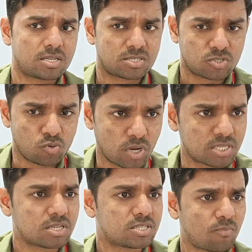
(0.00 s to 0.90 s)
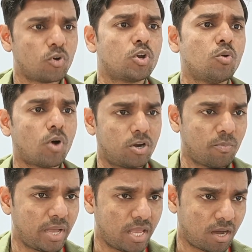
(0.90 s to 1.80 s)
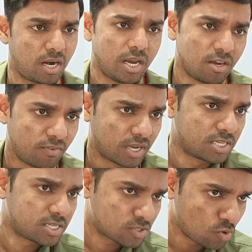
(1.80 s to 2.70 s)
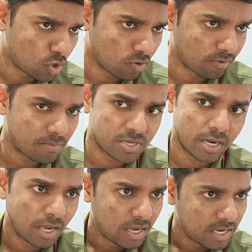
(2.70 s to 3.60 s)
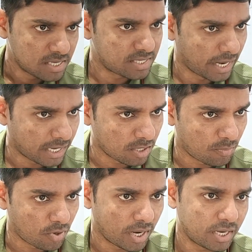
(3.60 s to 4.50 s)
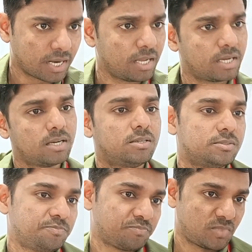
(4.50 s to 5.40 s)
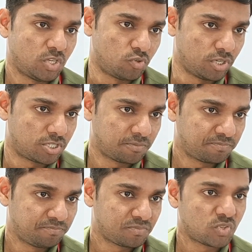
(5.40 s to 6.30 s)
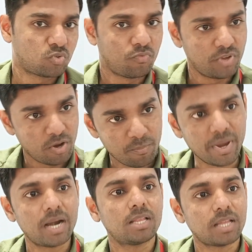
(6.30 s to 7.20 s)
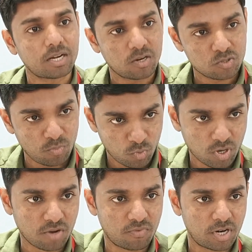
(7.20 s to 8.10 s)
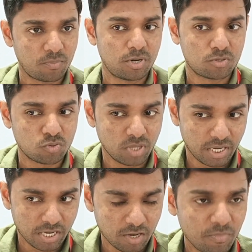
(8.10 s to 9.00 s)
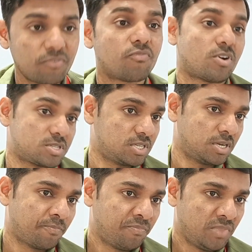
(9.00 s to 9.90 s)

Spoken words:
or students, someone who want to buy online, you can just go to our website, select the product, click, do it. So we have made that also more comfortable, so that it will be faster.